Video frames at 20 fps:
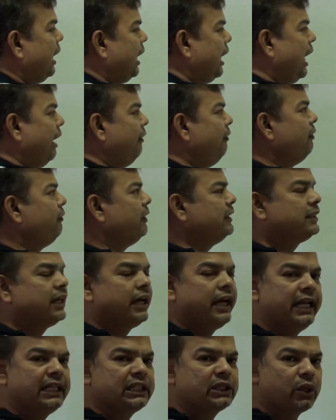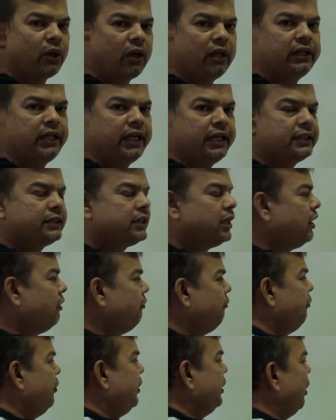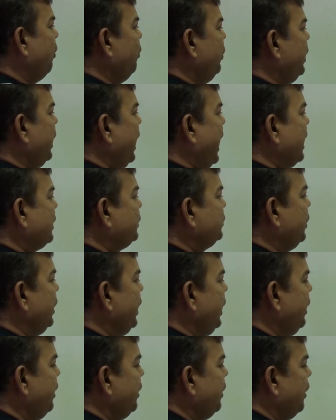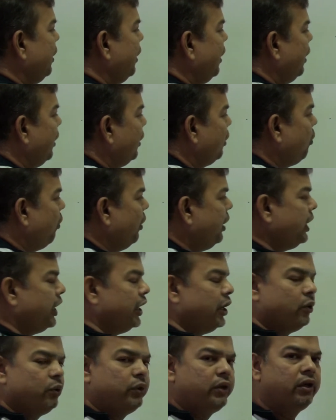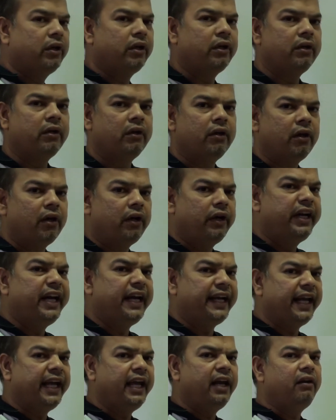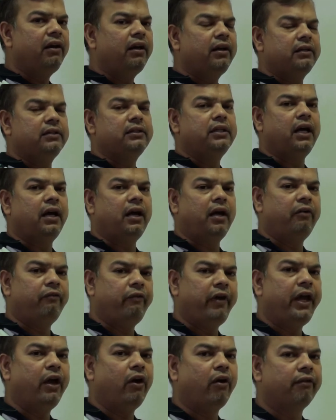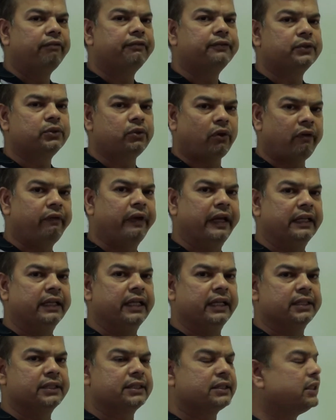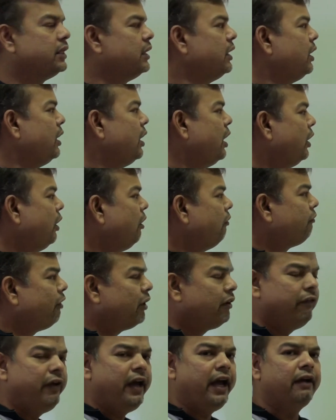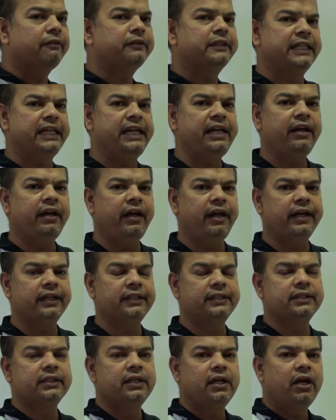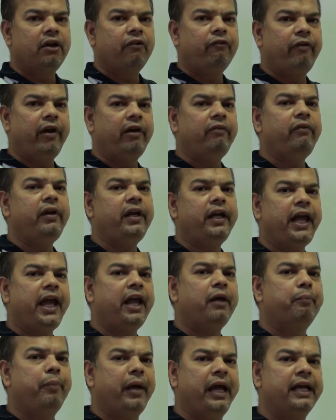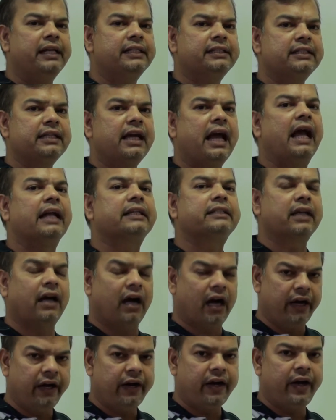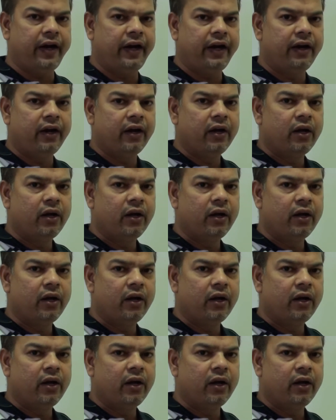I will once again solve this without actually going into the detailed way of solving this. Now, what we have seen is when we take base as 100,